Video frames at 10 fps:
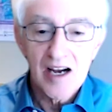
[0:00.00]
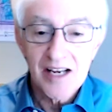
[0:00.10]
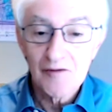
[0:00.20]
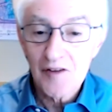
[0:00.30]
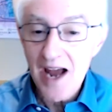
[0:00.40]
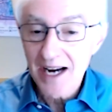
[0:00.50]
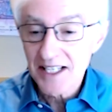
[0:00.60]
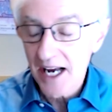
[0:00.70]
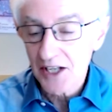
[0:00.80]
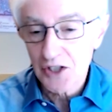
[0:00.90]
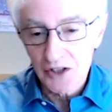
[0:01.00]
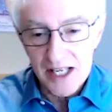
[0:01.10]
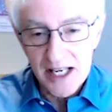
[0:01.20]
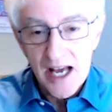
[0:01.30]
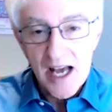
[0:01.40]
In fact,
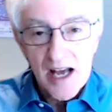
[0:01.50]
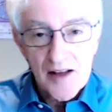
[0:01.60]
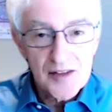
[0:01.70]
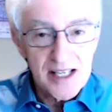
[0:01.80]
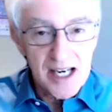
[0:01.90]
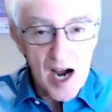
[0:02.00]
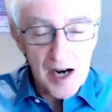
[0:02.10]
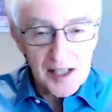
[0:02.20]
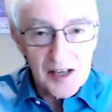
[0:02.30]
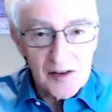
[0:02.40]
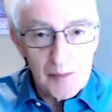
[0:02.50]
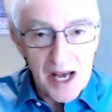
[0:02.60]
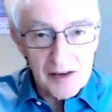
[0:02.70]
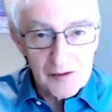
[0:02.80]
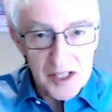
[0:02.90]
actually, the cognitive
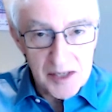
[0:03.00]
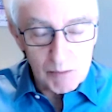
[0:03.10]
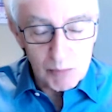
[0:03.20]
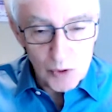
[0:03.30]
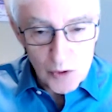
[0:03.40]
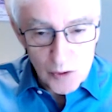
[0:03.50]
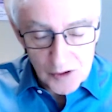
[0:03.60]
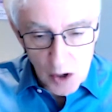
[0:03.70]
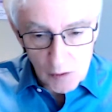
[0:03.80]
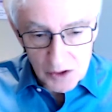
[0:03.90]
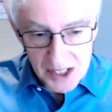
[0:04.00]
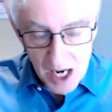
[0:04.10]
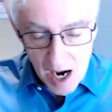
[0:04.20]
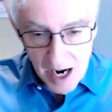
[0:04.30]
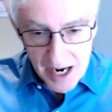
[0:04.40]
benefit improved over
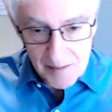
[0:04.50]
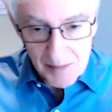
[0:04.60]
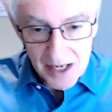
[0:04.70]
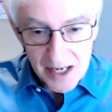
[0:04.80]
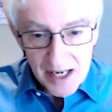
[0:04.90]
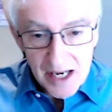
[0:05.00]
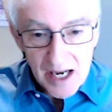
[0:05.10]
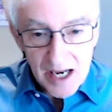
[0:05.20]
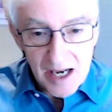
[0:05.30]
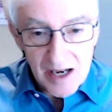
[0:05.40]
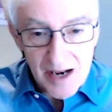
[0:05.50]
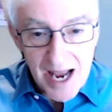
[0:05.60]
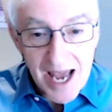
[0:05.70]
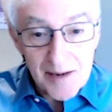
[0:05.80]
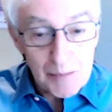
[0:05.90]
time
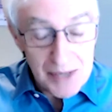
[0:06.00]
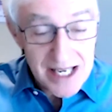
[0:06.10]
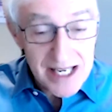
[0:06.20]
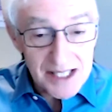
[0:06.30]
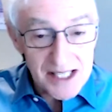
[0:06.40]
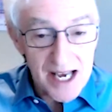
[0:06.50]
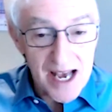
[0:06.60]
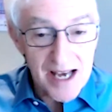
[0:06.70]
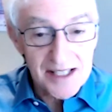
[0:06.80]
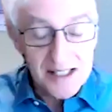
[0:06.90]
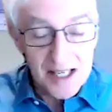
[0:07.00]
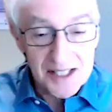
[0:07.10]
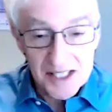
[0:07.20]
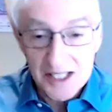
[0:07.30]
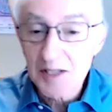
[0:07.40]
and peaked at
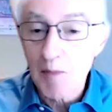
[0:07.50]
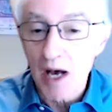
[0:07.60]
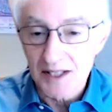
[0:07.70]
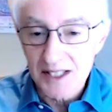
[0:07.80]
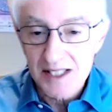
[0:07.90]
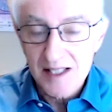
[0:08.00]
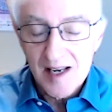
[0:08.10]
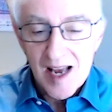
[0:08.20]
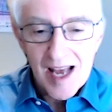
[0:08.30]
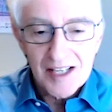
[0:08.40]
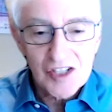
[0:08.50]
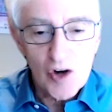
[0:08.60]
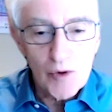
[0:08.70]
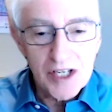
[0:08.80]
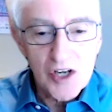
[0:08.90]
6 months. And so
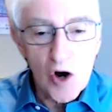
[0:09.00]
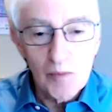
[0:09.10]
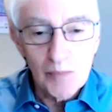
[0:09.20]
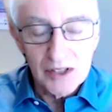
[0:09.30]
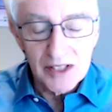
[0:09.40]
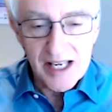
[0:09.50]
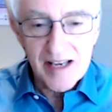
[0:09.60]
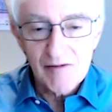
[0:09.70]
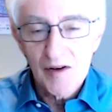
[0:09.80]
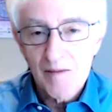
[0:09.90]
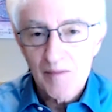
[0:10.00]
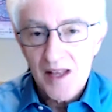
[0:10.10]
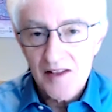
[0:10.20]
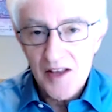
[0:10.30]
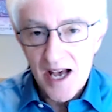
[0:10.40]
we don't believe
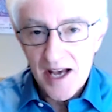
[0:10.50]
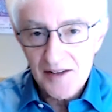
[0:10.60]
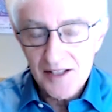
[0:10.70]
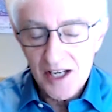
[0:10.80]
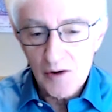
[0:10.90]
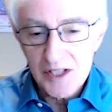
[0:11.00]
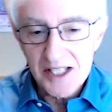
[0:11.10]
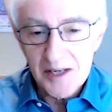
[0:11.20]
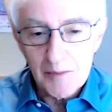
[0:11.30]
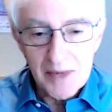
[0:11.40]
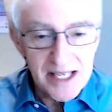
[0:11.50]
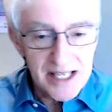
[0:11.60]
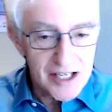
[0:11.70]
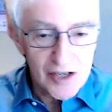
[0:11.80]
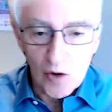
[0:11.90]
that there is an
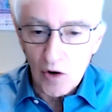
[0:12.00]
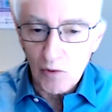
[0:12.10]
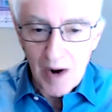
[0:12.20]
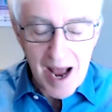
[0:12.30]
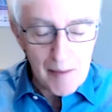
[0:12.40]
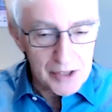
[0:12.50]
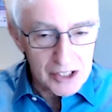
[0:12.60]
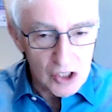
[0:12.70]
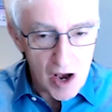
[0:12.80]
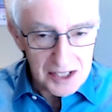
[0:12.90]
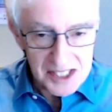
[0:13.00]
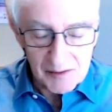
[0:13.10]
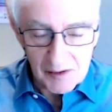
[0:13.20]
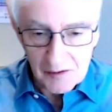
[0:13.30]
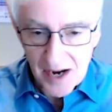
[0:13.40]
immediate or a rapid loss of
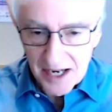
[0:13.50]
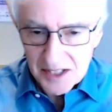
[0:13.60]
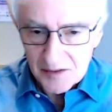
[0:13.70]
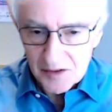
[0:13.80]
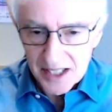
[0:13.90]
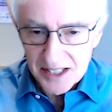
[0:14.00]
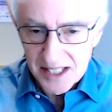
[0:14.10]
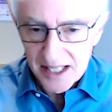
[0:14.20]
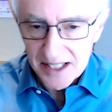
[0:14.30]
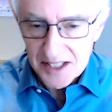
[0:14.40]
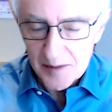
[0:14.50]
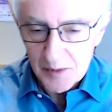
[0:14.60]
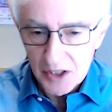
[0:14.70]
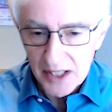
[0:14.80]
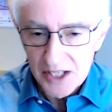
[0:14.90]
effect of nicotinic
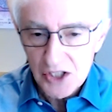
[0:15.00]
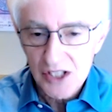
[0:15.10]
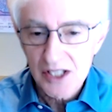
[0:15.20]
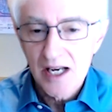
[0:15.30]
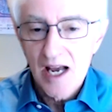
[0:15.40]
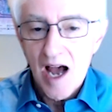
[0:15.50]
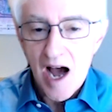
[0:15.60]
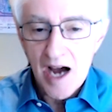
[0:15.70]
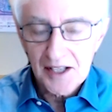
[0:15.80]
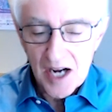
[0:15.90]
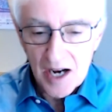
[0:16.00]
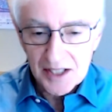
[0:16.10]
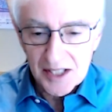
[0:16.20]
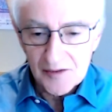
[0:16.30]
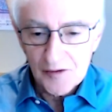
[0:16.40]
stimulation on
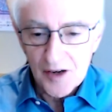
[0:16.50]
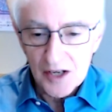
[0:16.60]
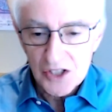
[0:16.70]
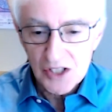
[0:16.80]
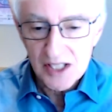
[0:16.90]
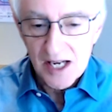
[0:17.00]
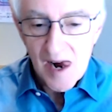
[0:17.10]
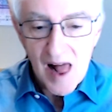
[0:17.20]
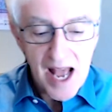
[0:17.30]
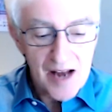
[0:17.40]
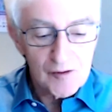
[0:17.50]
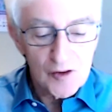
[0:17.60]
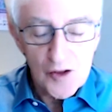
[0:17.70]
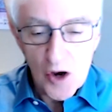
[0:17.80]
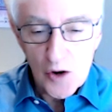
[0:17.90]
cognitive function. And for
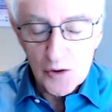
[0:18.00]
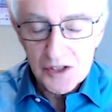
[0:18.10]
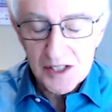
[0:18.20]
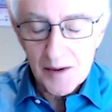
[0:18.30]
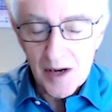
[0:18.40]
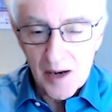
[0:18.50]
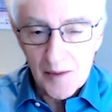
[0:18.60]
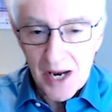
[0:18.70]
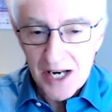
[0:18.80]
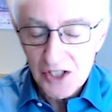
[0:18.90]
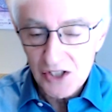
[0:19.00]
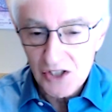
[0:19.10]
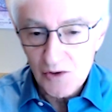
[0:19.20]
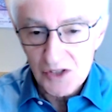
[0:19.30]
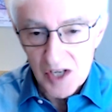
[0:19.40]
those patients
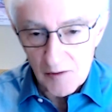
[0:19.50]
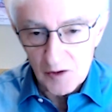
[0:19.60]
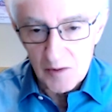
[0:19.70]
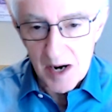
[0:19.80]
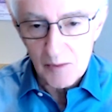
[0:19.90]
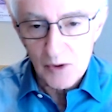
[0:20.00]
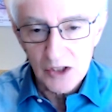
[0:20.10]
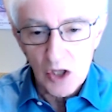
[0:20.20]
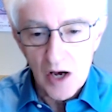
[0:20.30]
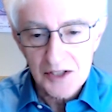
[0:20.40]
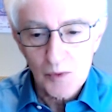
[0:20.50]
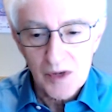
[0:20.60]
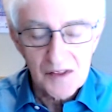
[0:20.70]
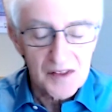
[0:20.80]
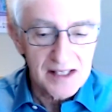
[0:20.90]
who suffer memory loss,
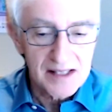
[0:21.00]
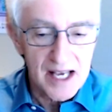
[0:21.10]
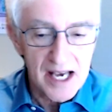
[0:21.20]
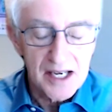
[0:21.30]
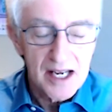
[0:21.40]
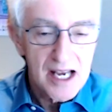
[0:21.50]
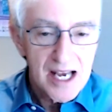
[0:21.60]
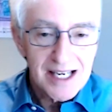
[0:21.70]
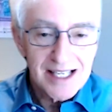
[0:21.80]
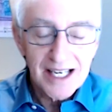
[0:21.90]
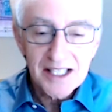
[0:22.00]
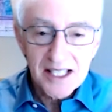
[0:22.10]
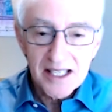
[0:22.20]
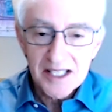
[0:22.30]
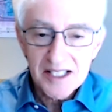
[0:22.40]
we think that
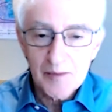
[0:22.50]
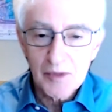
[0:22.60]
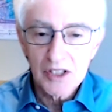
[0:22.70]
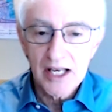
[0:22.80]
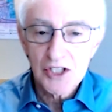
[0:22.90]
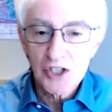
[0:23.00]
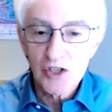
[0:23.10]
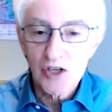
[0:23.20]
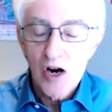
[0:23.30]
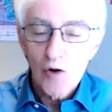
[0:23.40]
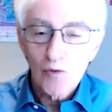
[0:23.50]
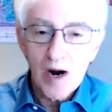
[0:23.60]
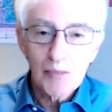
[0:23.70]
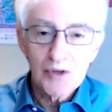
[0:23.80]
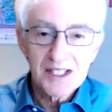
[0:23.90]
nicotinic stimulation
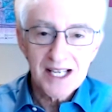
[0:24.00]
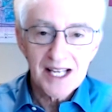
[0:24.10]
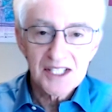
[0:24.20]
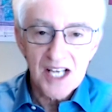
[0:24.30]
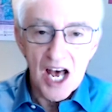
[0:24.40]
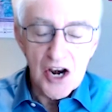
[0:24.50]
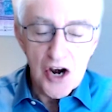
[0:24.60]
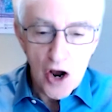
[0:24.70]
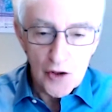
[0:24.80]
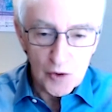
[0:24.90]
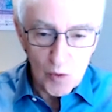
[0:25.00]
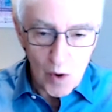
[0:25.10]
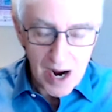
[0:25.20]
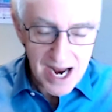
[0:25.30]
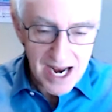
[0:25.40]
represents another
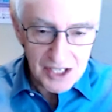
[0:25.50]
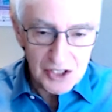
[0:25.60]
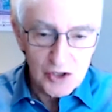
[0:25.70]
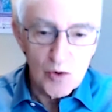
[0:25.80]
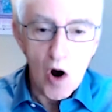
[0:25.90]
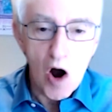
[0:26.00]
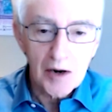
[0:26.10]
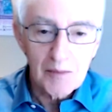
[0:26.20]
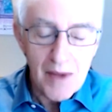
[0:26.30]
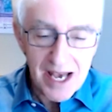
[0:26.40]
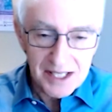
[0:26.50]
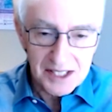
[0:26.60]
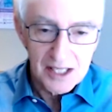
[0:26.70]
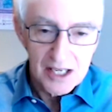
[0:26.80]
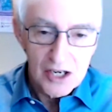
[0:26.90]
way to
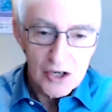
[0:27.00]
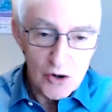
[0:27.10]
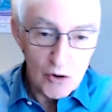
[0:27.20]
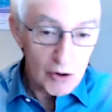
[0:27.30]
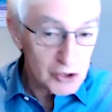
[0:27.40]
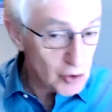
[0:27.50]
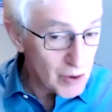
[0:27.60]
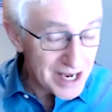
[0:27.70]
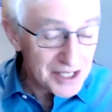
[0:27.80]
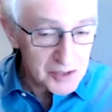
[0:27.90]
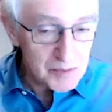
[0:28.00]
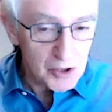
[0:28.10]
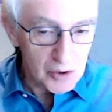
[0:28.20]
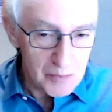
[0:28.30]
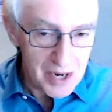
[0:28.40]
augment
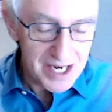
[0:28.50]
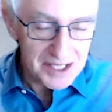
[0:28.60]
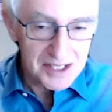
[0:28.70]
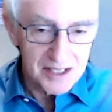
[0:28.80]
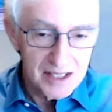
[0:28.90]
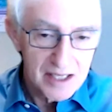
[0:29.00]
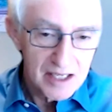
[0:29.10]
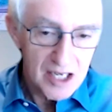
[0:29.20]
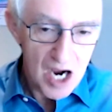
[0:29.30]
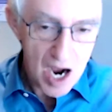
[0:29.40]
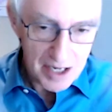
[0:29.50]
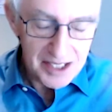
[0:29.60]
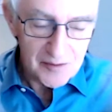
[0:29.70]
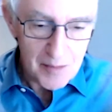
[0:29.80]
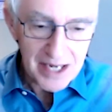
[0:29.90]
neurotransmitter-based
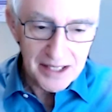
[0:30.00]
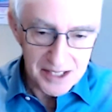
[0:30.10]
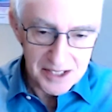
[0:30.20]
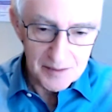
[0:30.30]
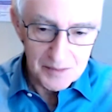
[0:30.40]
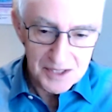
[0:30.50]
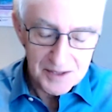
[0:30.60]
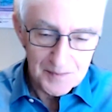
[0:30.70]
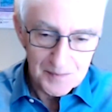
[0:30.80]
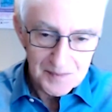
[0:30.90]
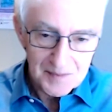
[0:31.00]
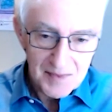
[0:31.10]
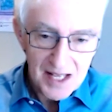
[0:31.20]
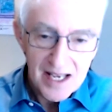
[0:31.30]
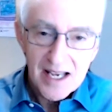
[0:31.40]
cognitive mechanisms.
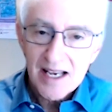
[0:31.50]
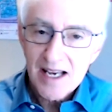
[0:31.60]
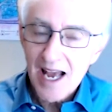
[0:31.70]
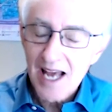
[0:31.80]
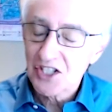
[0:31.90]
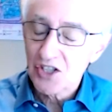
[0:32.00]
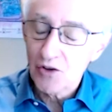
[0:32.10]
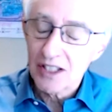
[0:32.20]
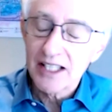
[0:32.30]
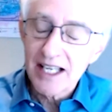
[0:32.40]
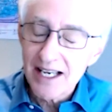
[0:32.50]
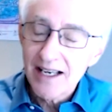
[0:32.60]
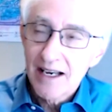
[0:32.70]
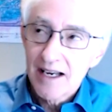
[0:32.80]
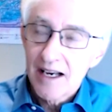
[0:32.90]
And certainly,